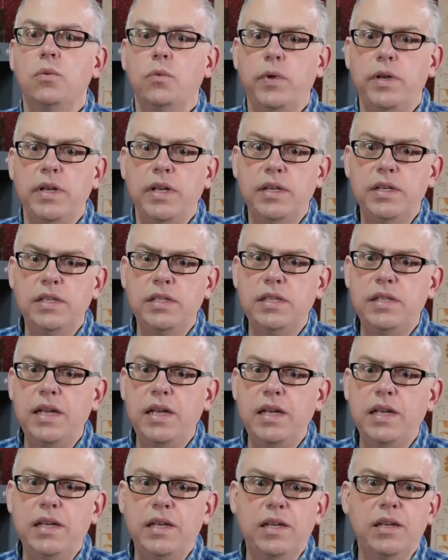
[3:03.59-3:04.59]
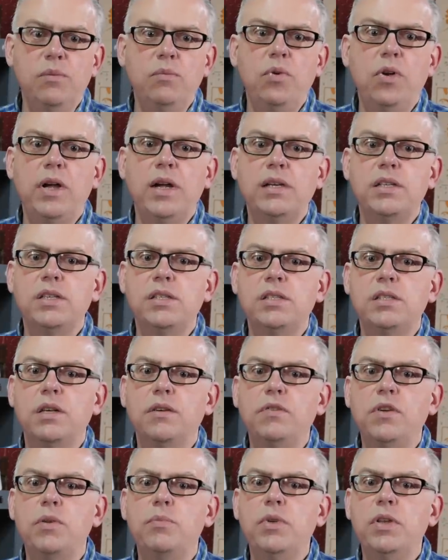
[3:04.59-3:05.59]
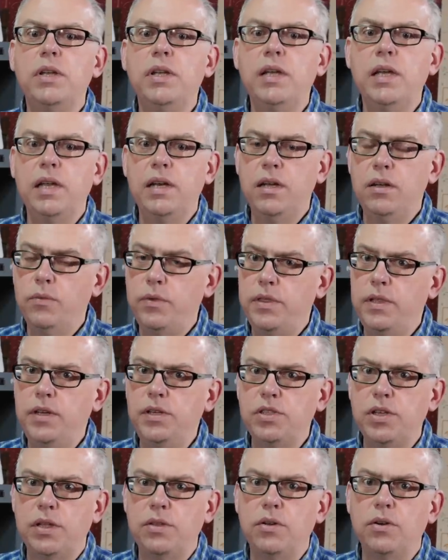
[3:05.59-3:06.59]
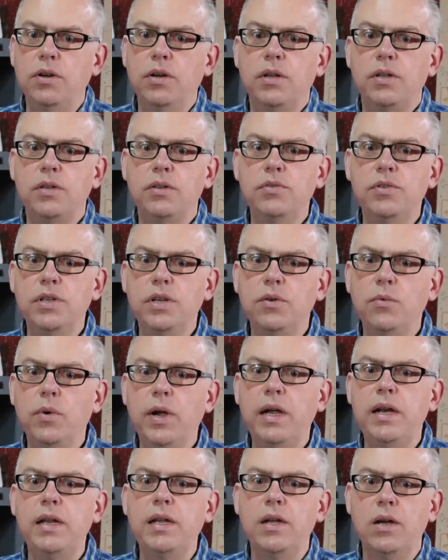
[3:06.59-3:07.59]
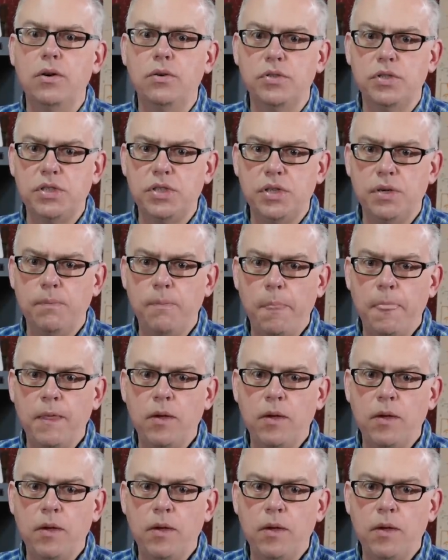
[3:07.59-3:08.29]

we need to stay in practice of communicating with each other using radios